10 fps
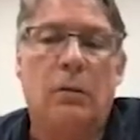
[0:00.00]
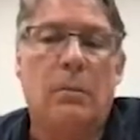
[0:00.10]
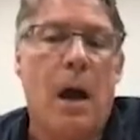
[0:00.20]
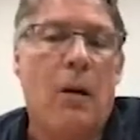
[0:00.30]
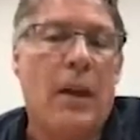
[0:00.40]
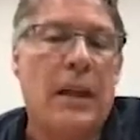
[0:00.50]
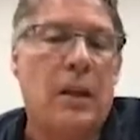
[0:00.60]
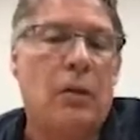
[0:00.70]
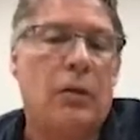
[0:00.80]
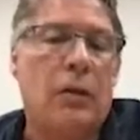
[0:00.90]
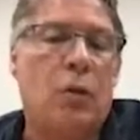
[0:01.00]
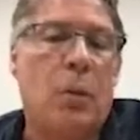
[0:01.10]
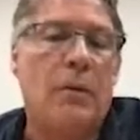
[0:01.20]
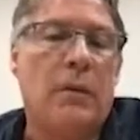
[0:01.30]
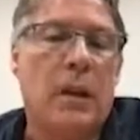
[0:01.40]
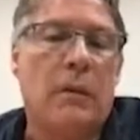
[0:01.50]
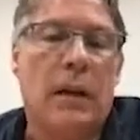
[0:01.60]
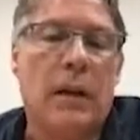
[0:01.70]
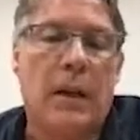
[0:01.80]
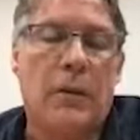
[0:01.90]
a model that yields normatively
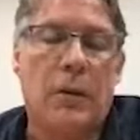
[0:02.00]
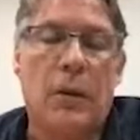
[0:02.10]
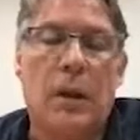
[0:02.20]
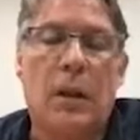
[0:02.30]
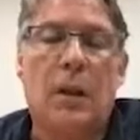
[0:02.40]
correct answers